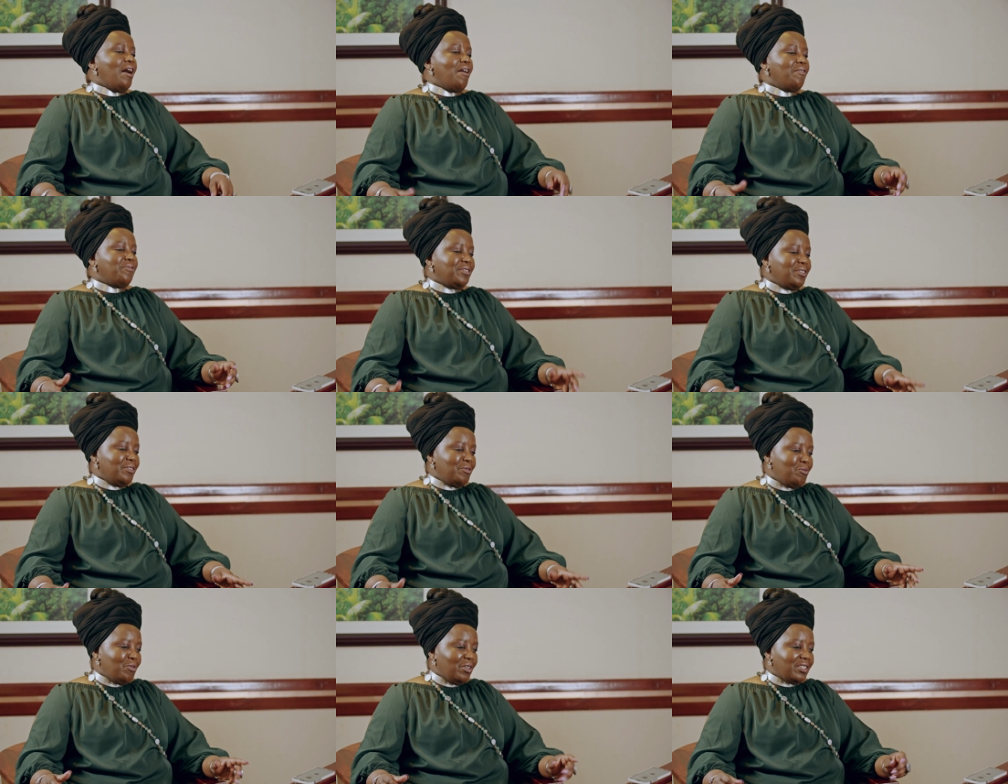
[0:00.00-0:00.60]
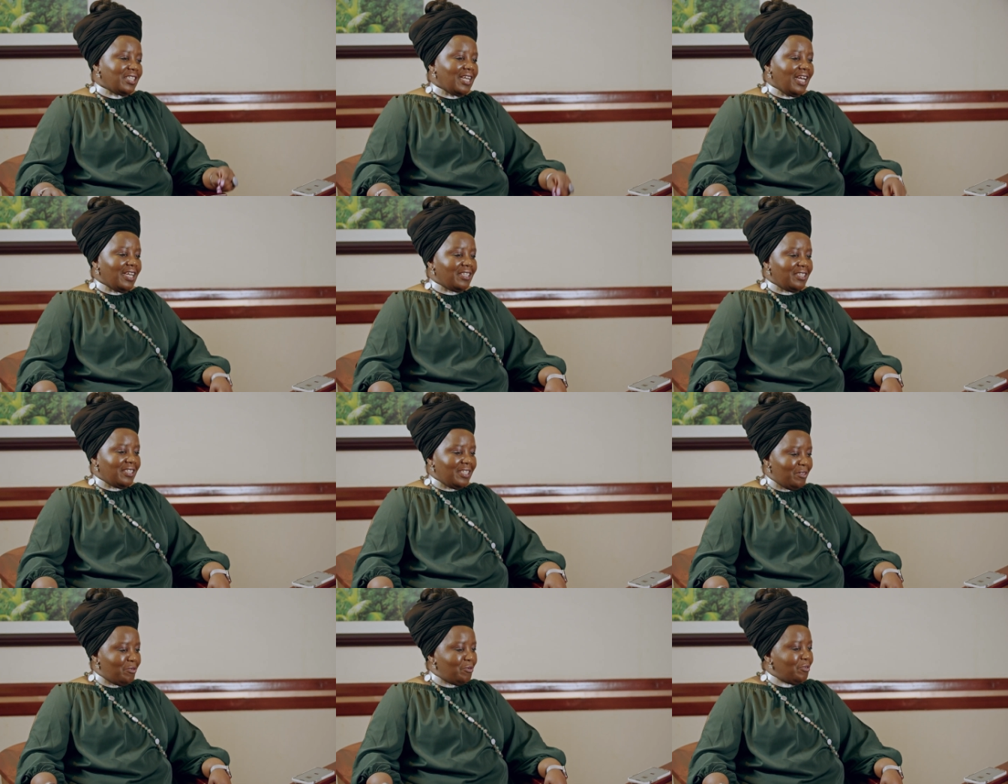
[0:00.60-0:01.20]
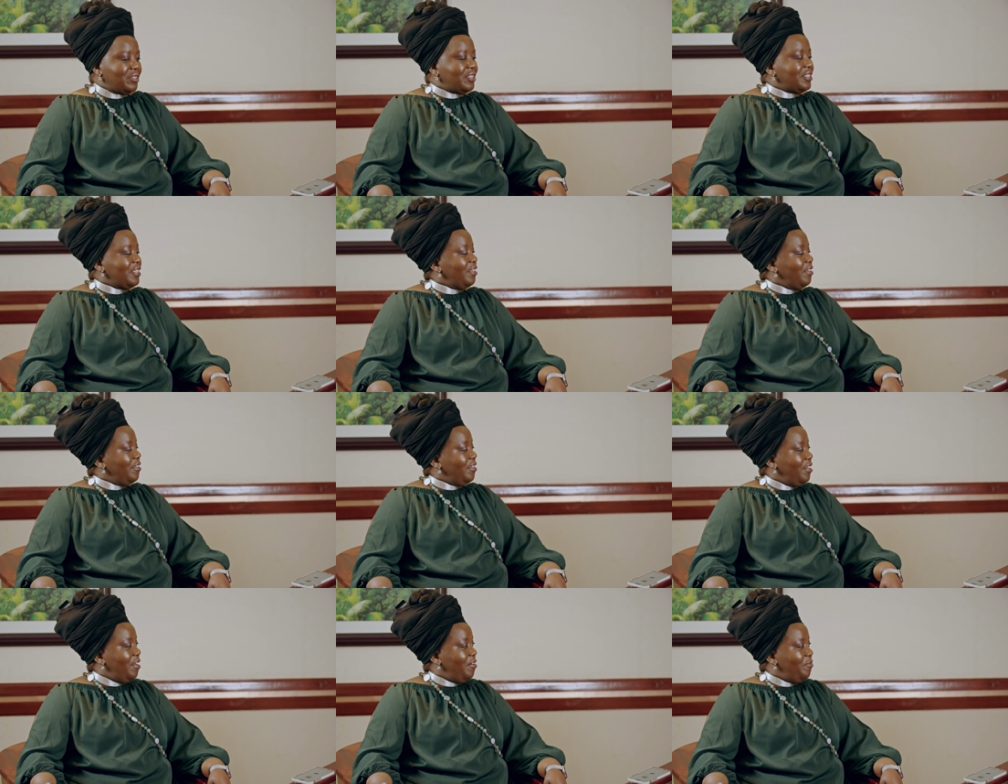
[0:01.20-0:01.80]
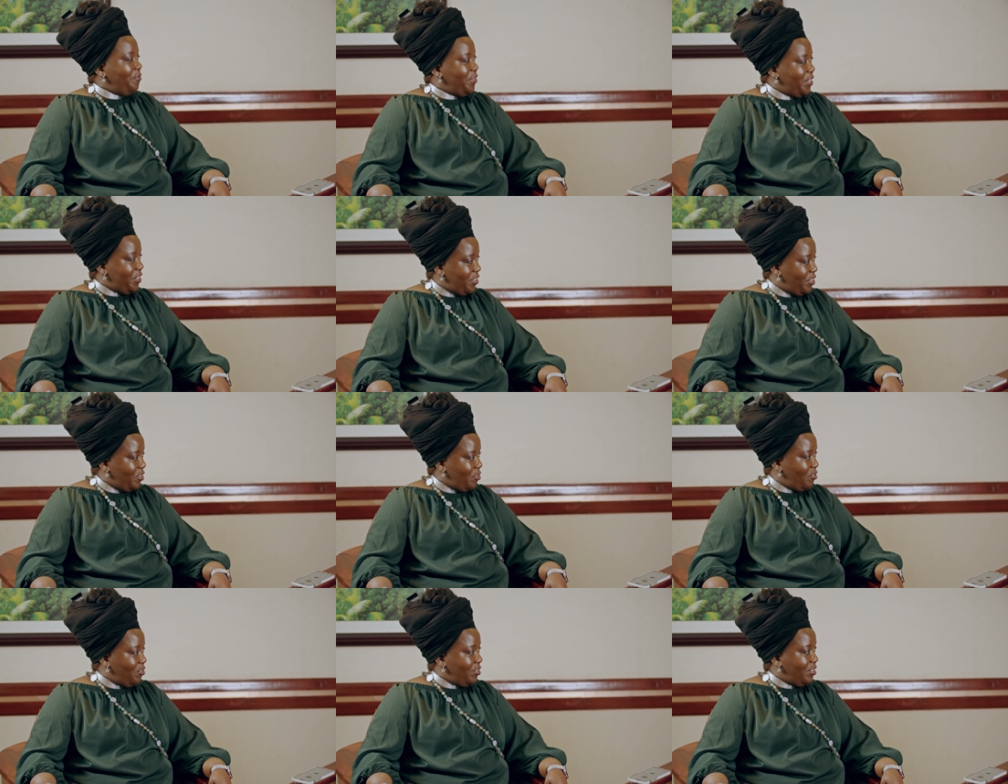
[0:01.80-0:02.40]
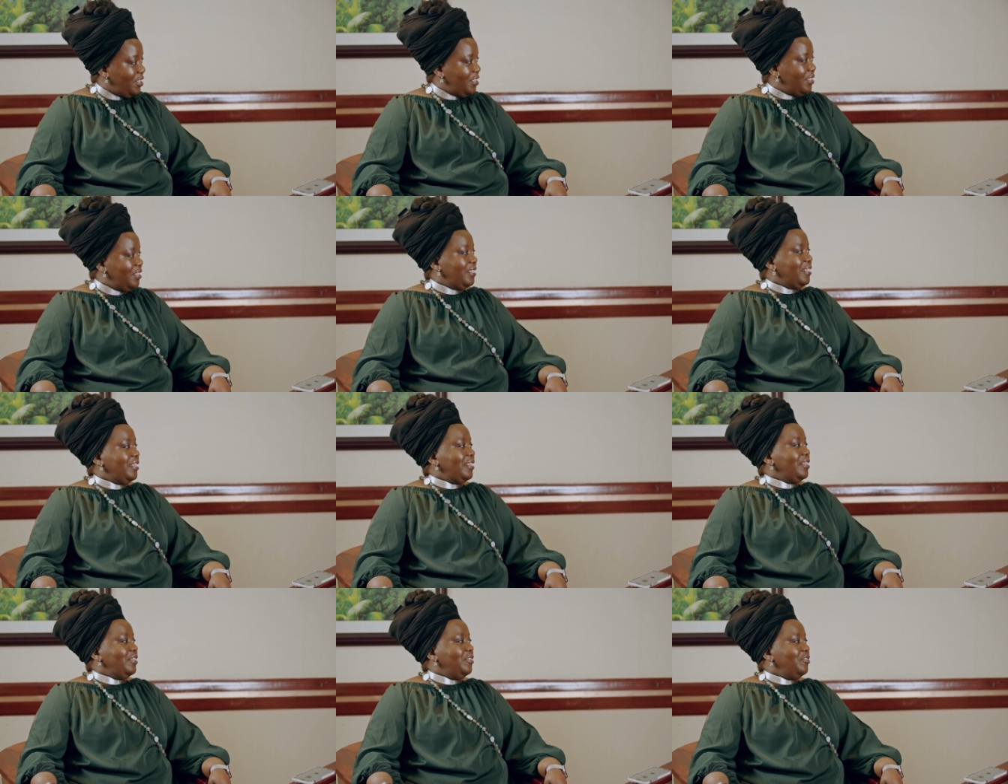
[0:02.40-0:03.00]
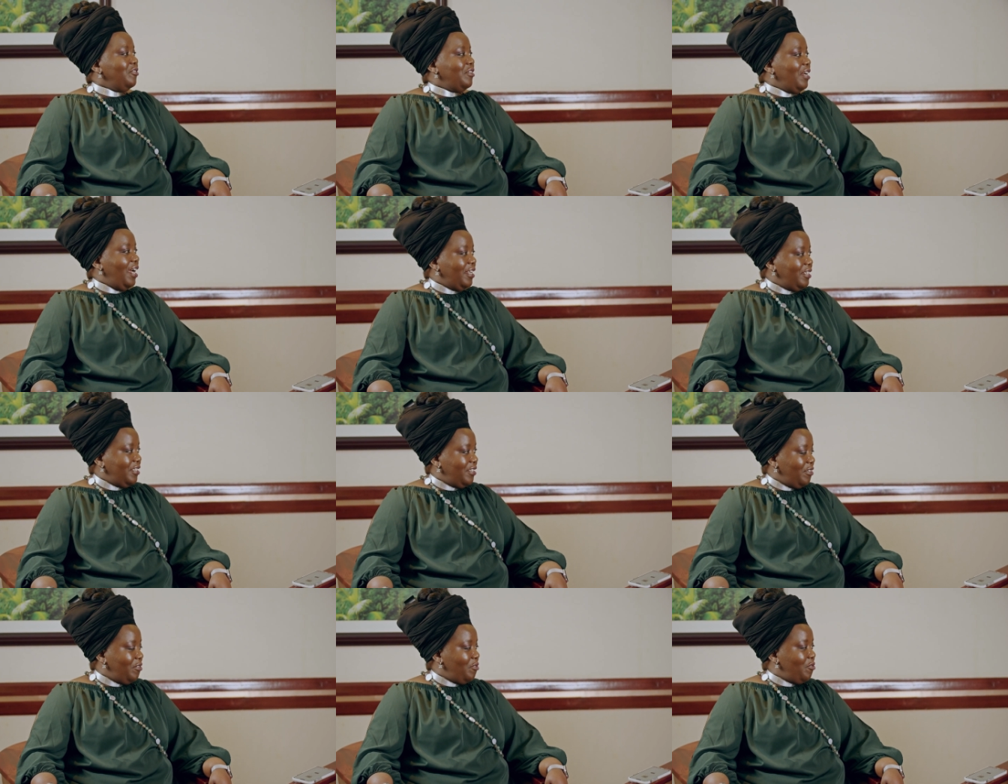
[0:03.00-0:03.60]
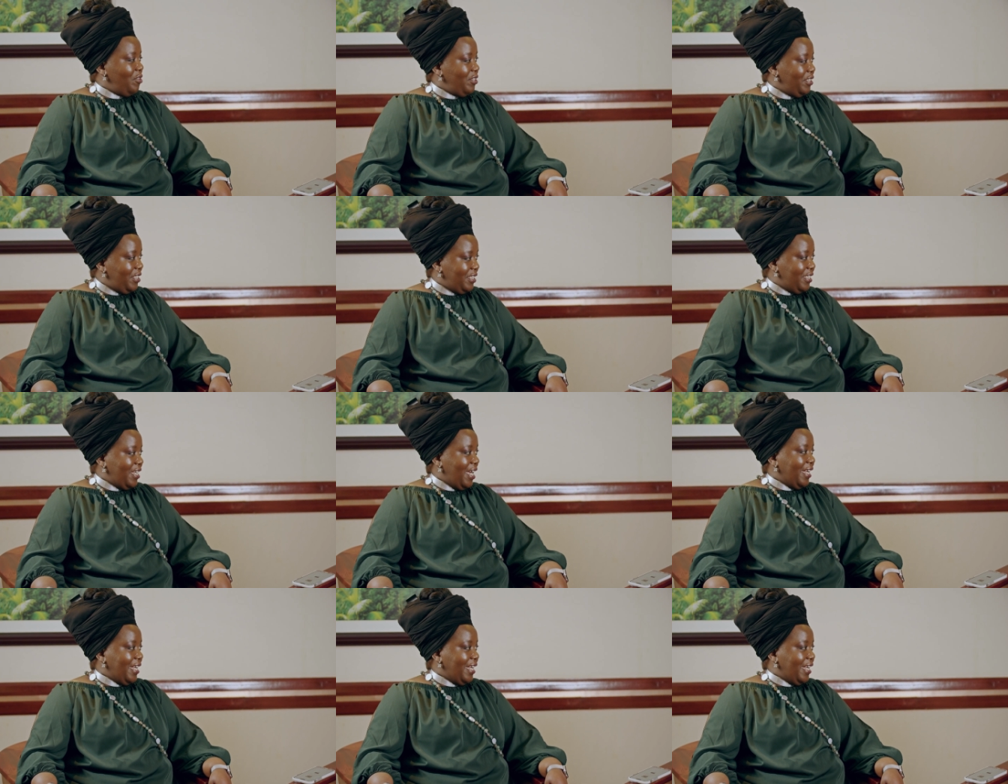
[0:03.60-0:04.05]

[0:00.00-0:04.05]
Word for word: After what I think was a, a very good Uganda oil and